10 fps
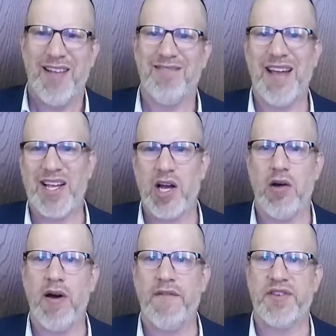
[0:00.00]
let
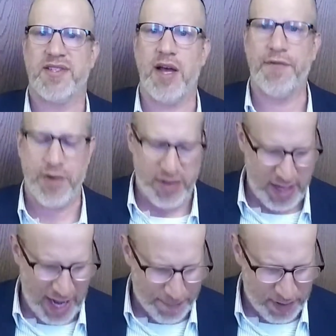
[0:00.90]
go of the suffering that
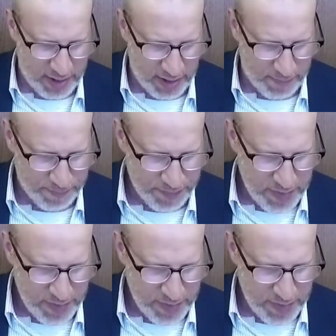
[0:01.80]
happened to him.